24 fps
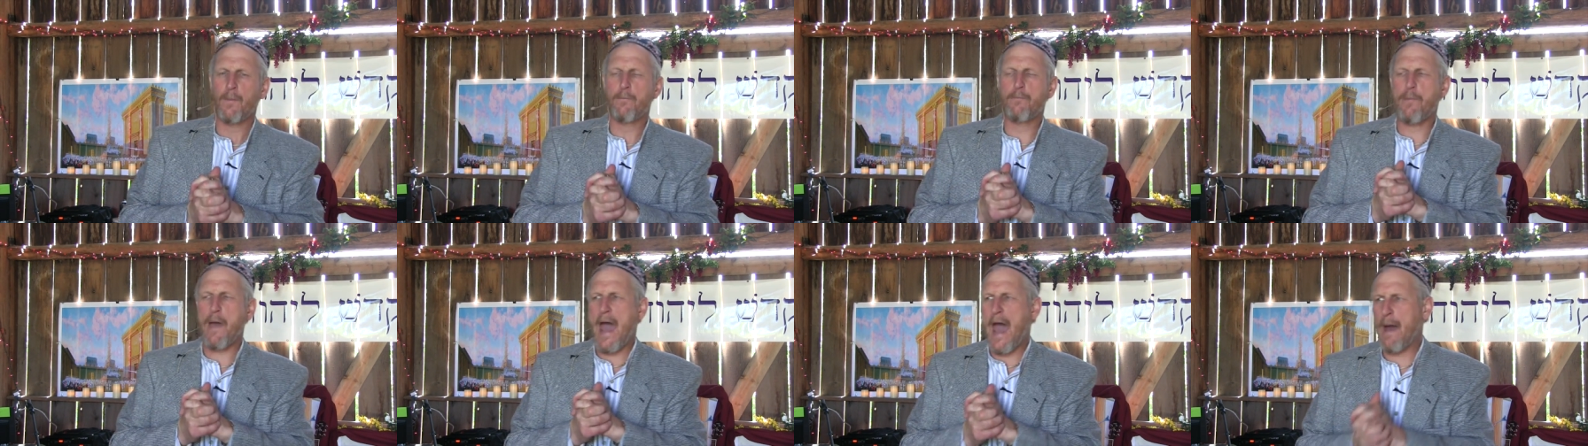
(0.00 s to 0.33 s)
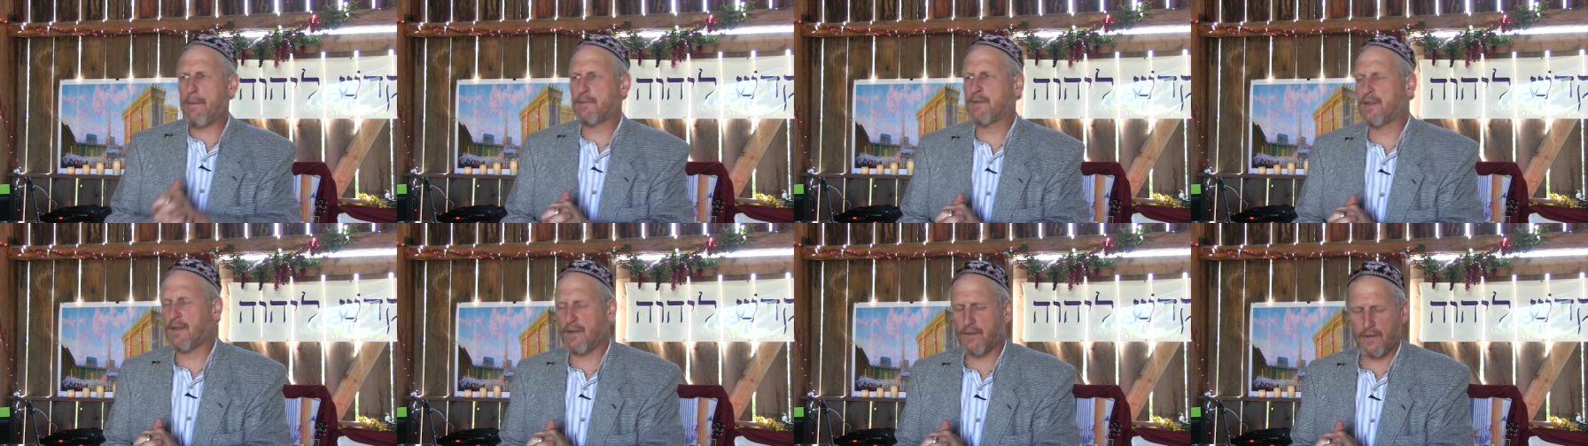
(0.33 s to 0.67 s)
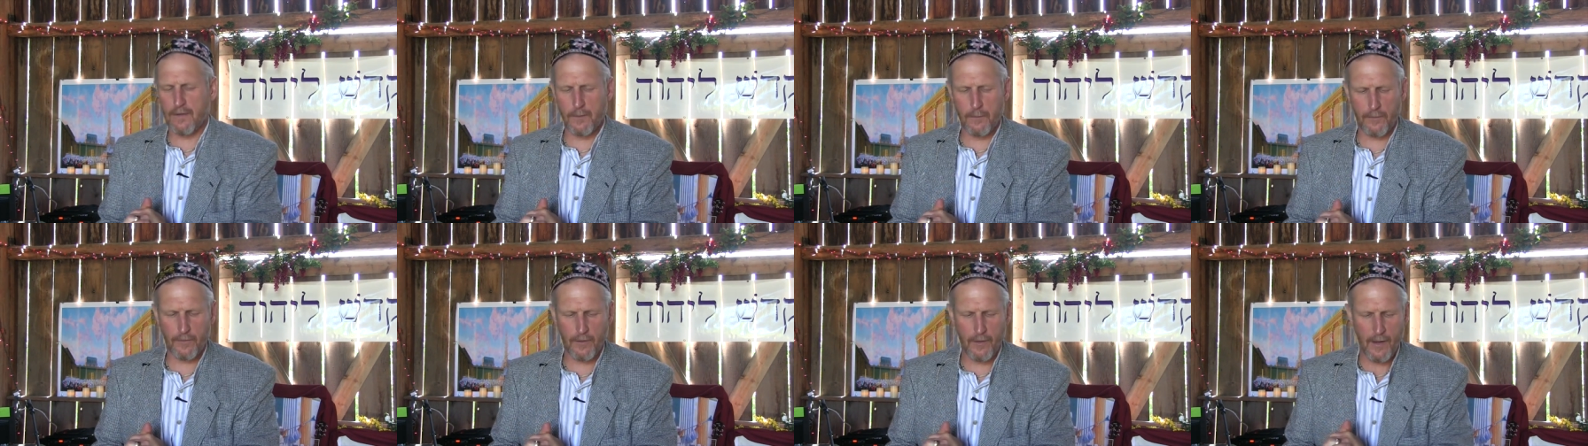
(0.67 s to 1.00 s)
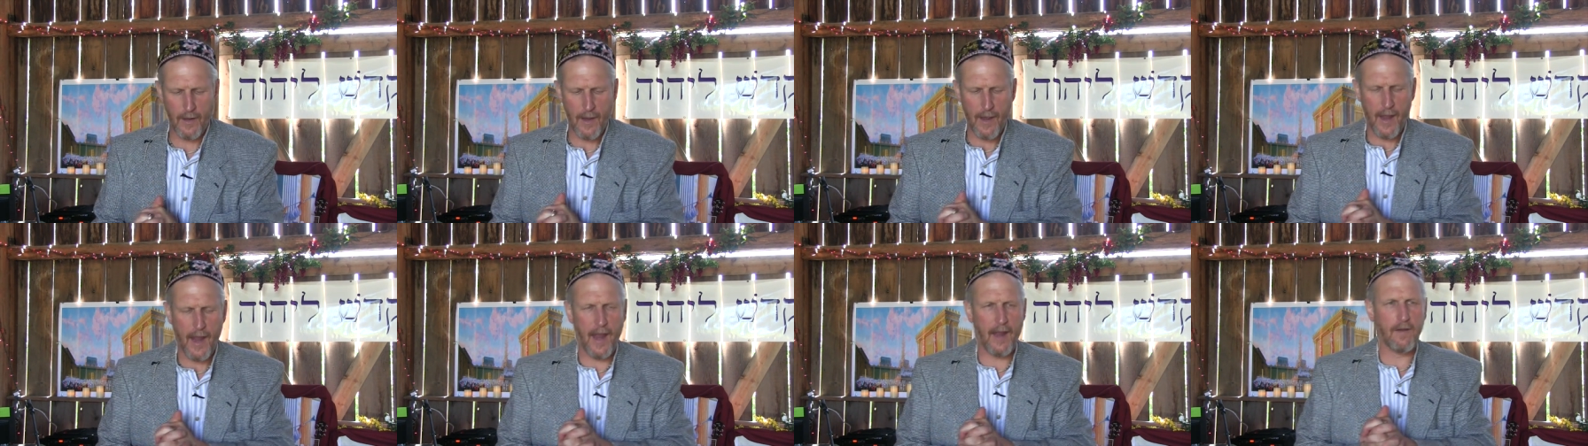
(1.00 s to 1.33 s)
baptisms,
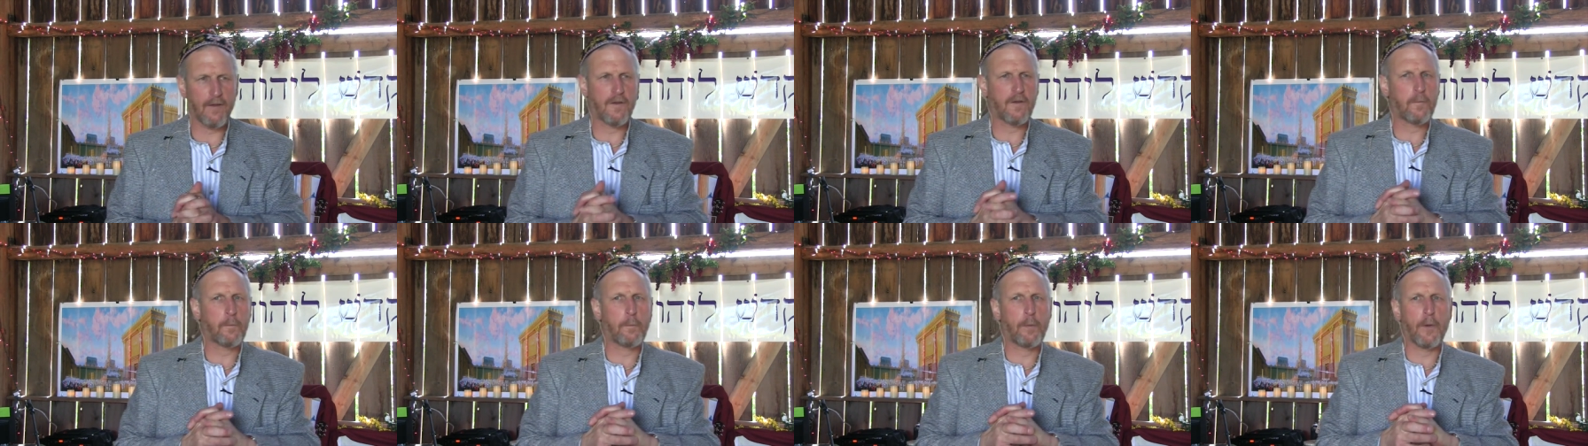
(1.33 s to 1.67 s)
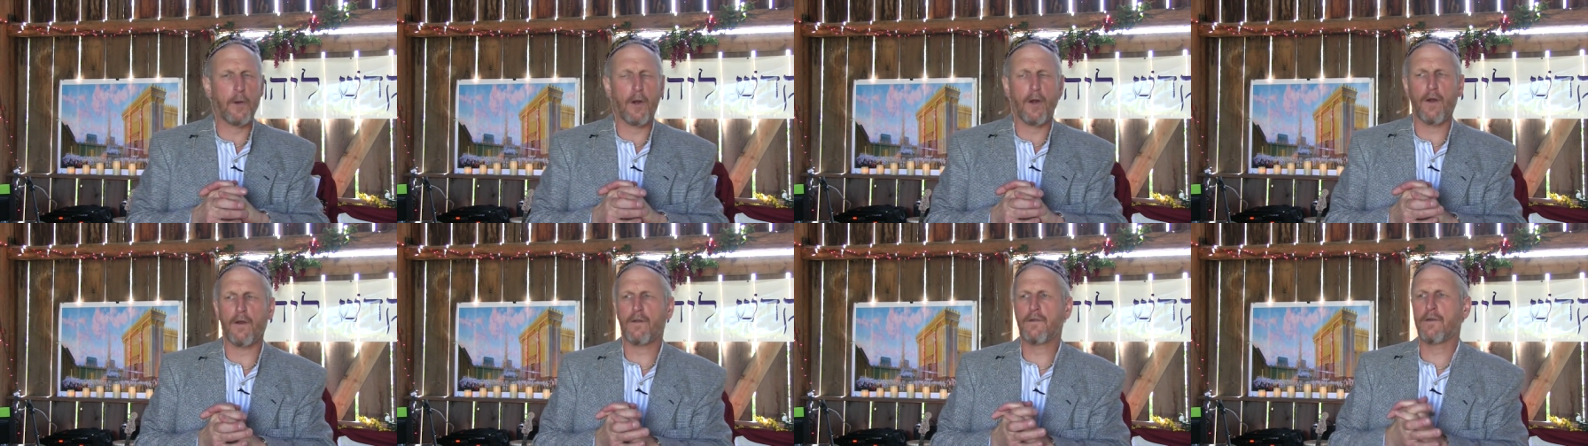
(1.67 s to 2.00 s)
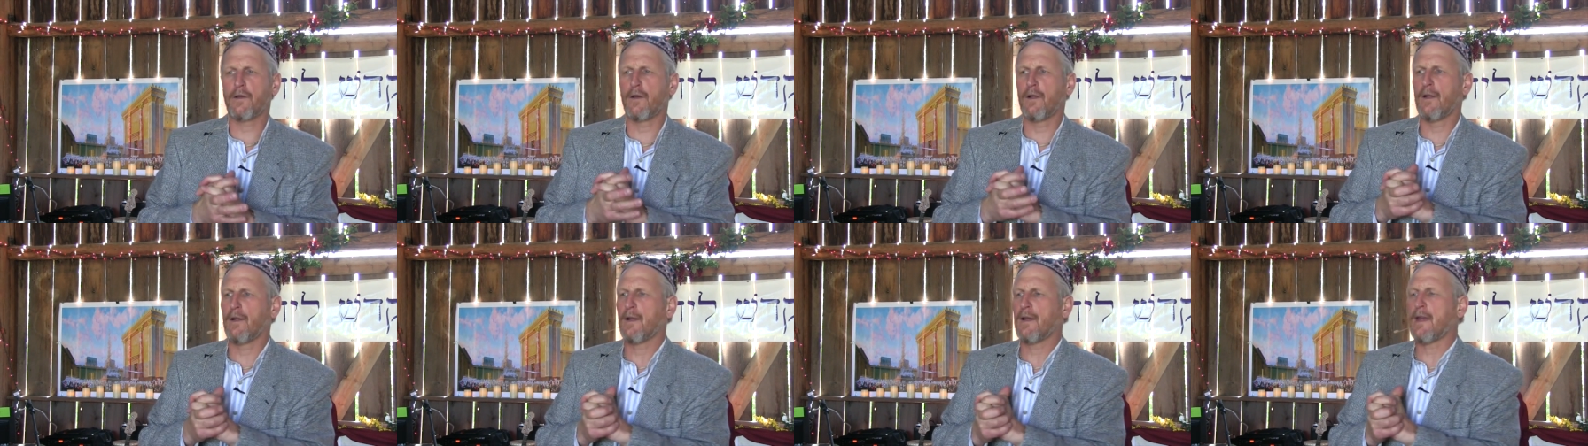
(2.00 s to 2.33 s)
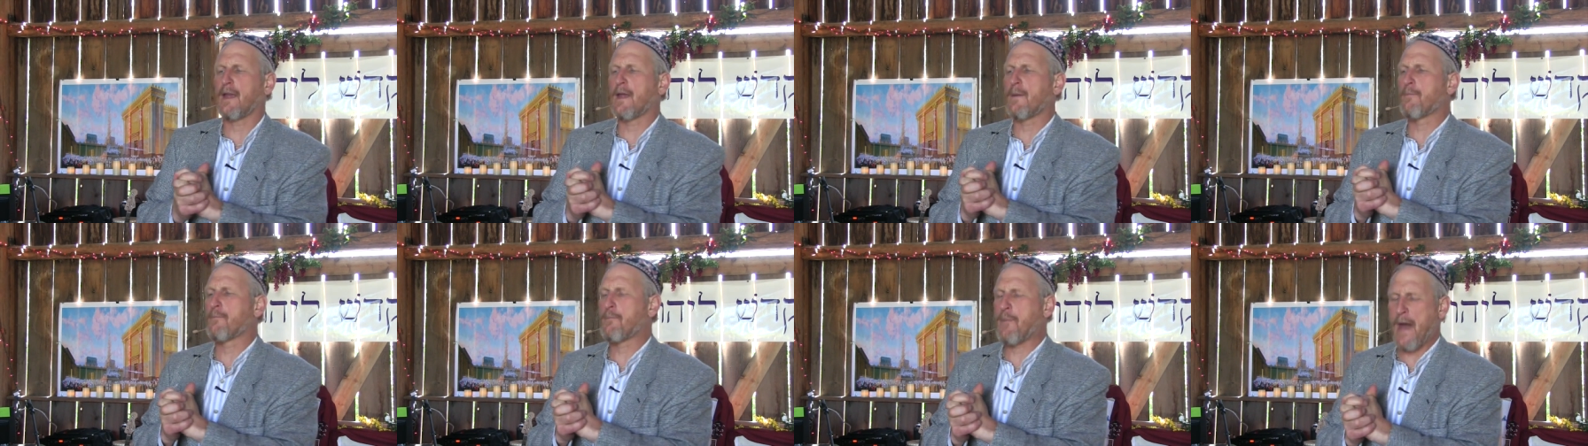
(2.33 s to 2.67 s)
and spiritual
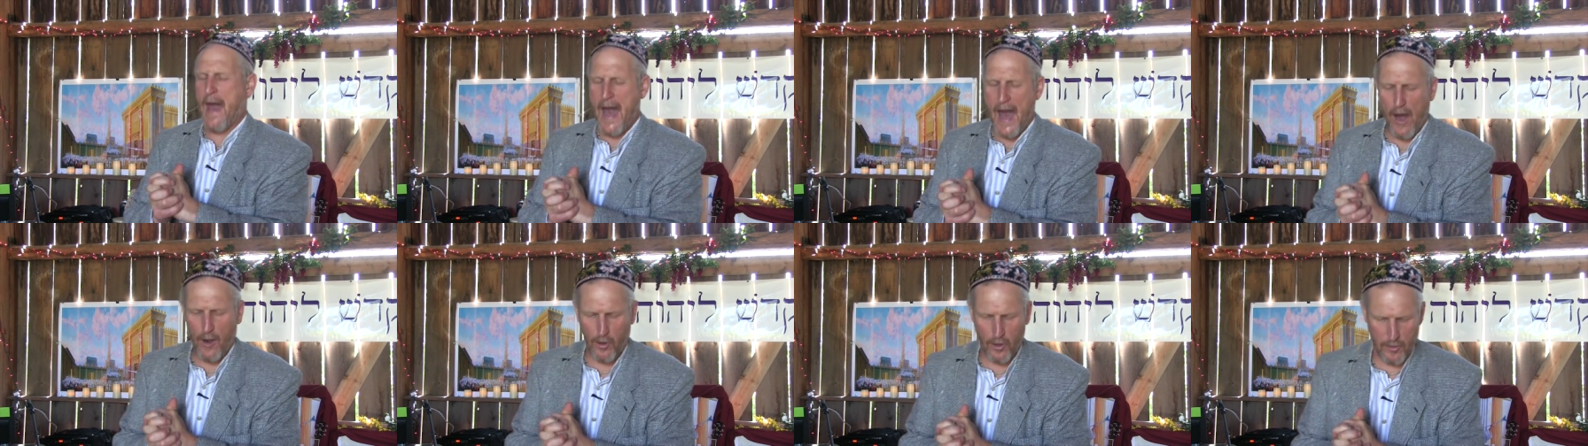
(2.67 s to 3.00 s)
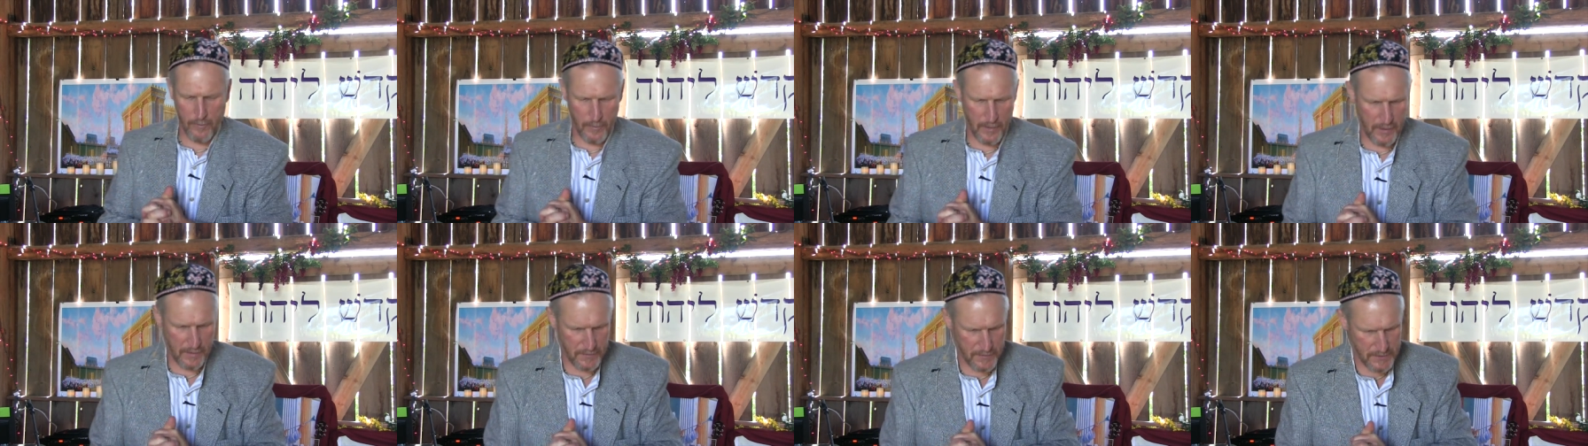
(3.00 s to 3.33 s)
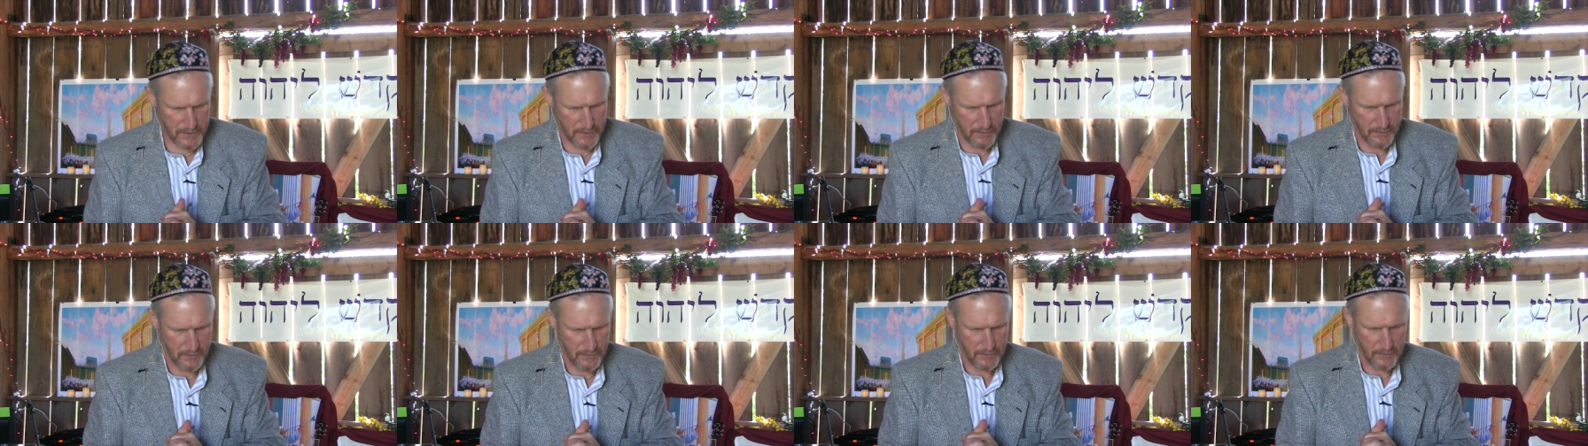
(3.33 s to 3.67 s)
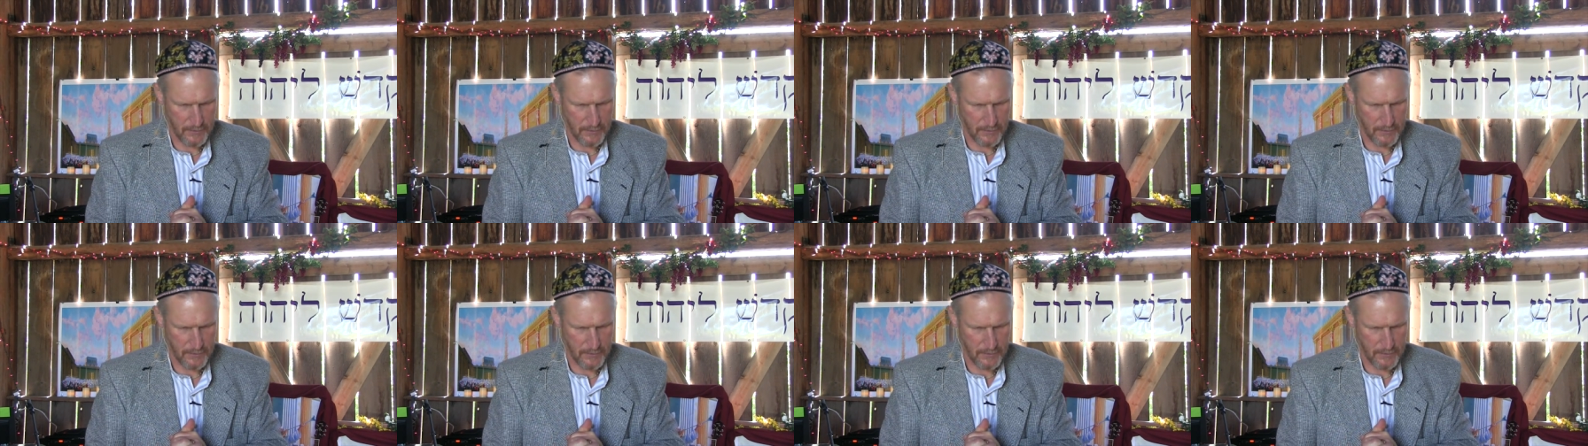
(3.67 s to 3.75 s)
empowerment